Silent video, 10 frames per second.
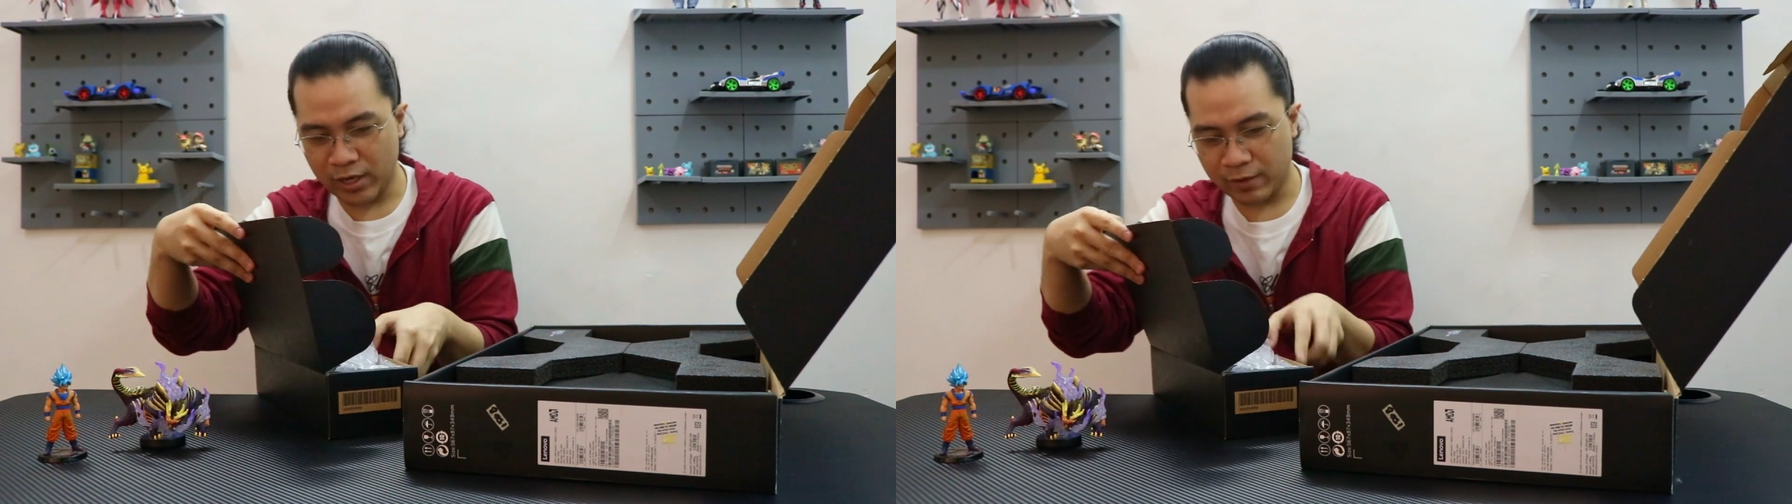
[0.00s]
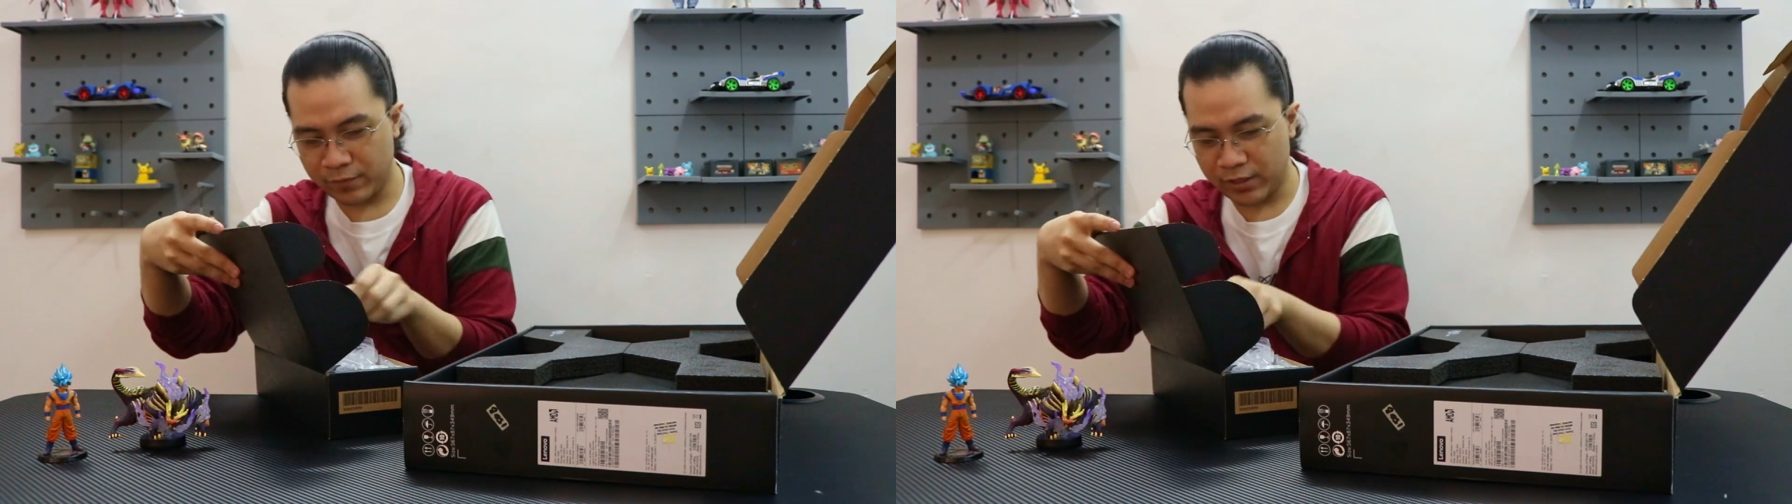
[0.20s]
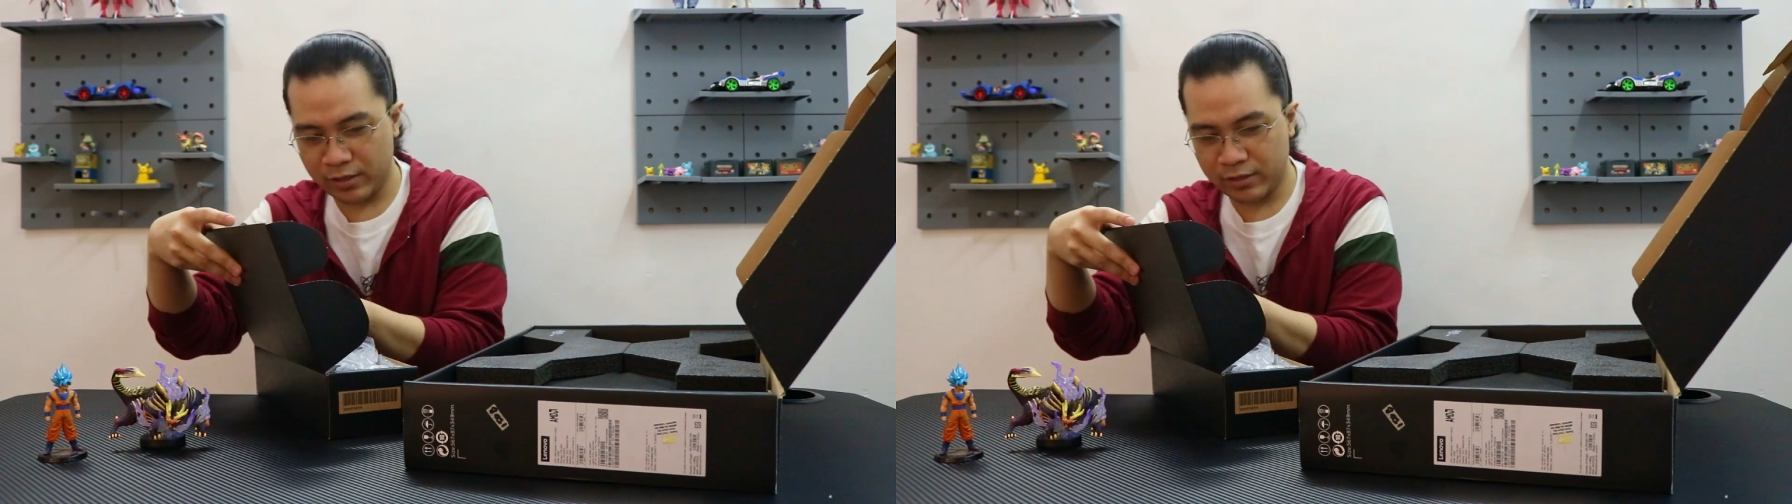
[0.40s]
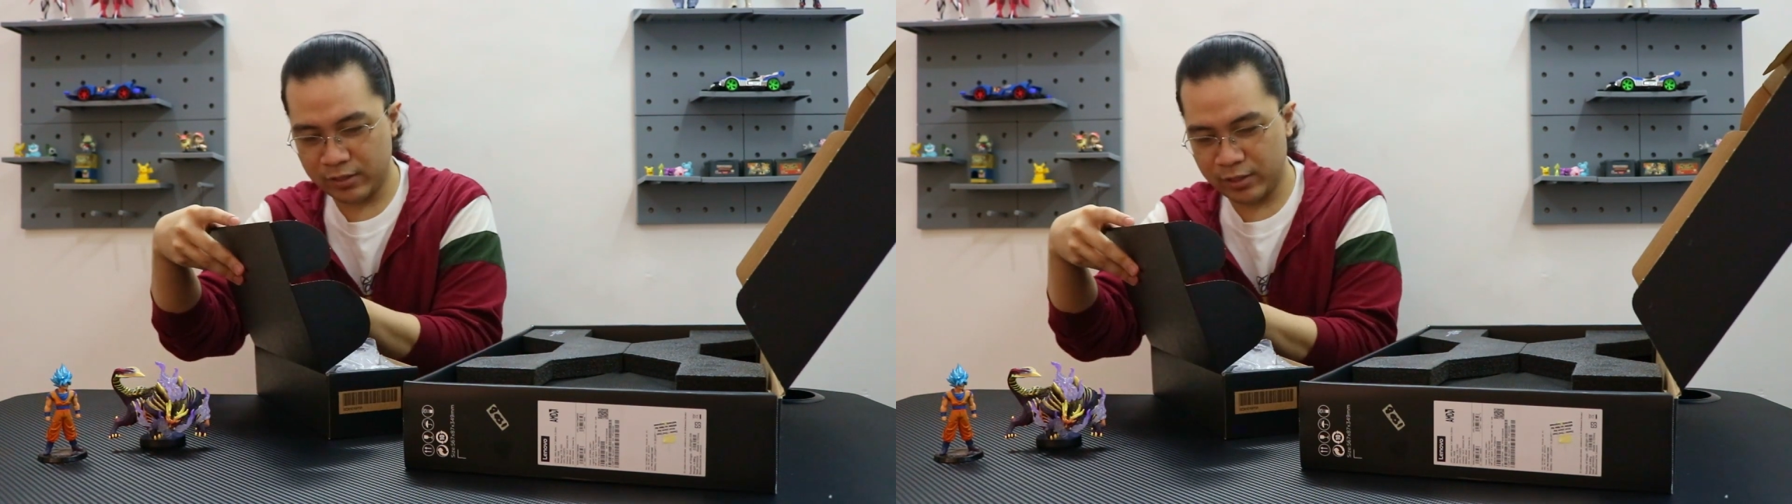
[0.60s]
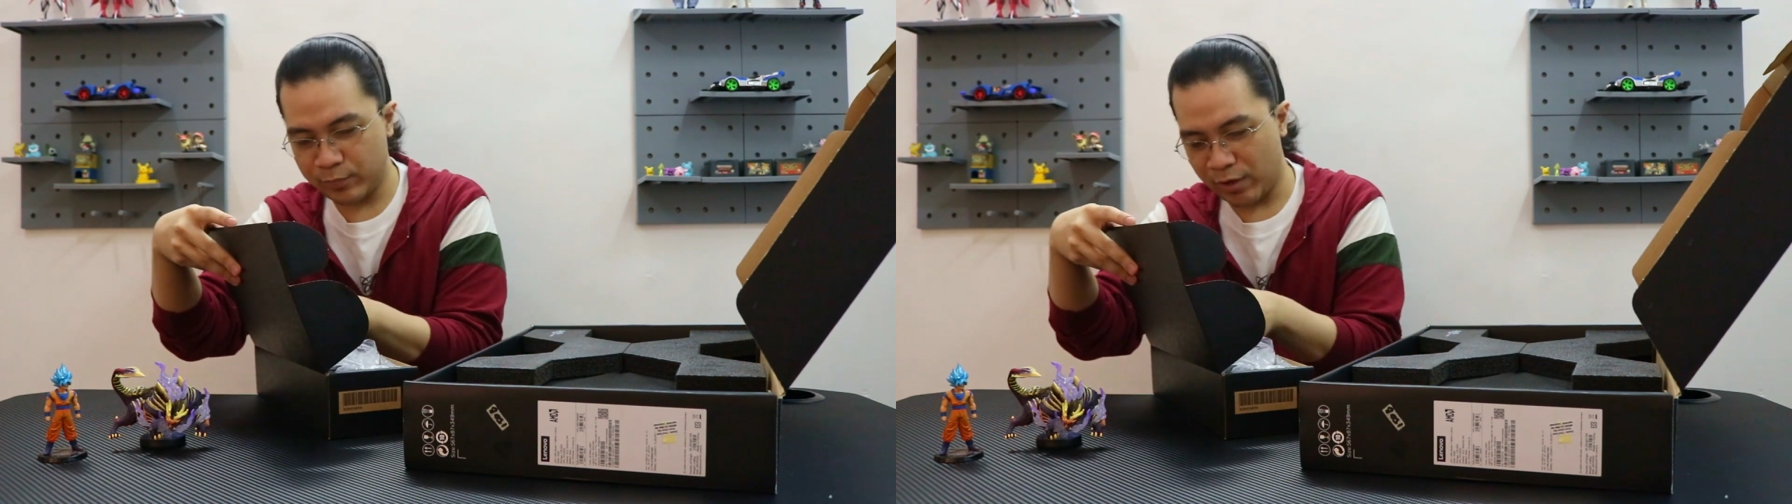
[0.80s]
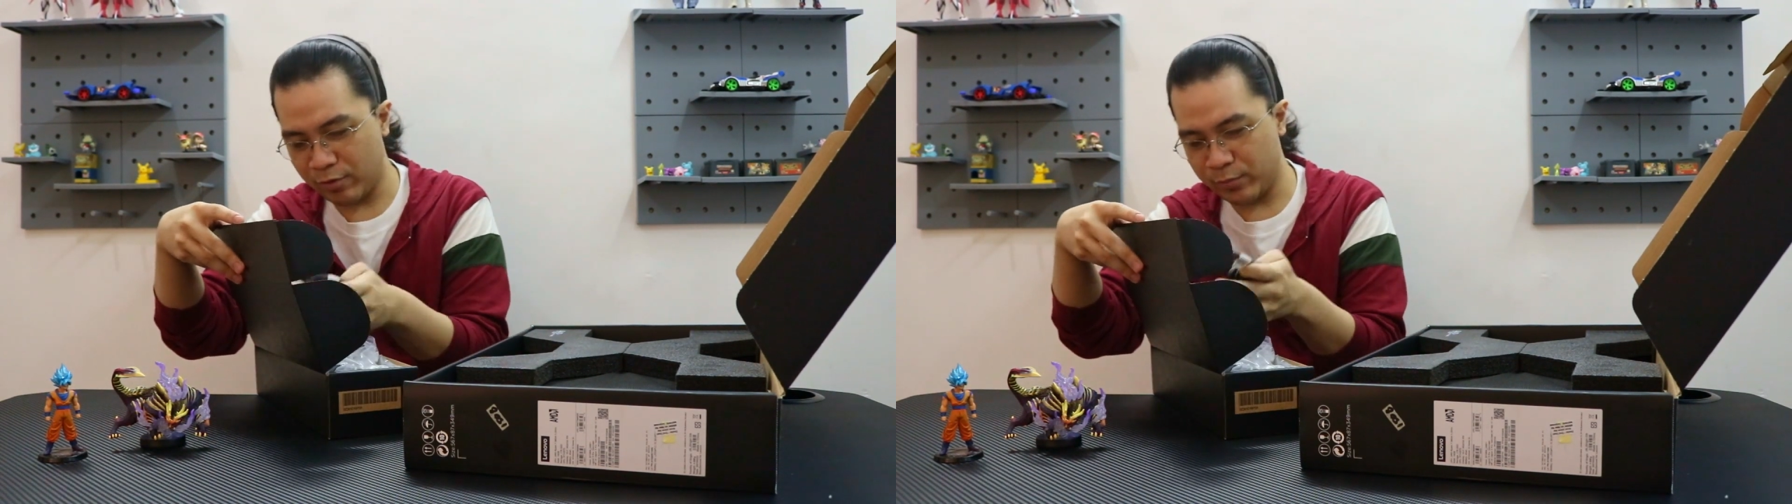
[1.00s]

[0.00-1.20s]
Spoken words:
have here the power